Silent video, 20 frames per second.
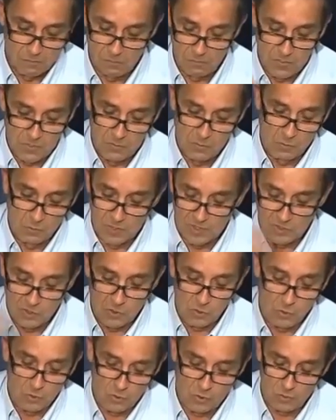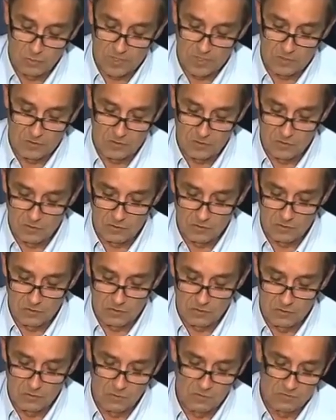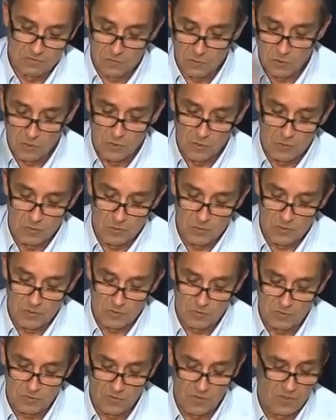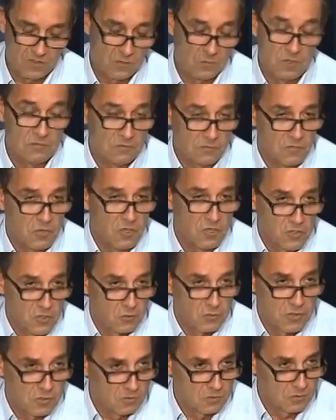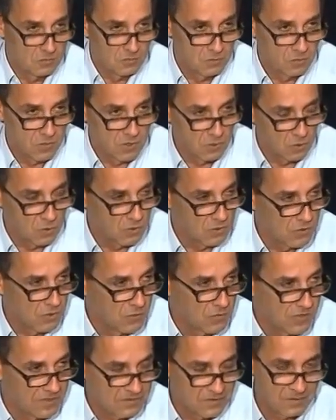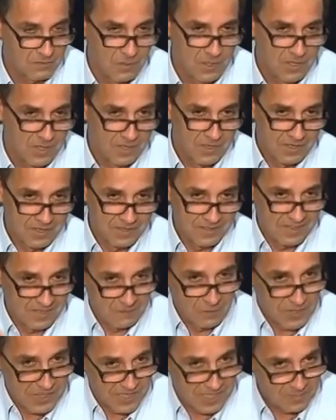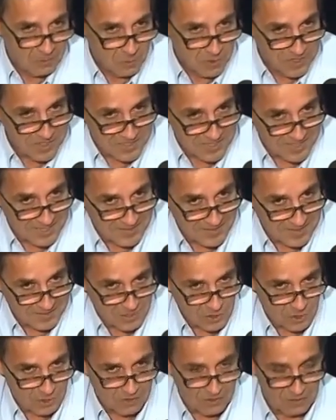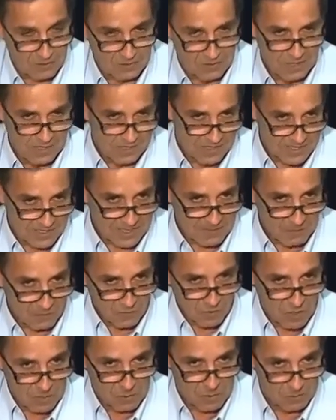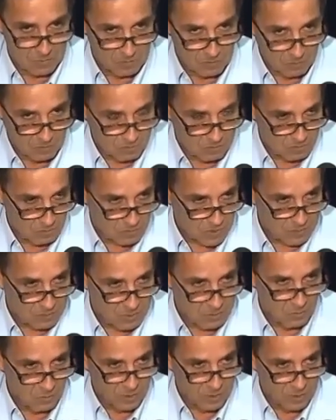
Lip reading: people will talk about reforms, things. In France, we all know that every time we say that some problem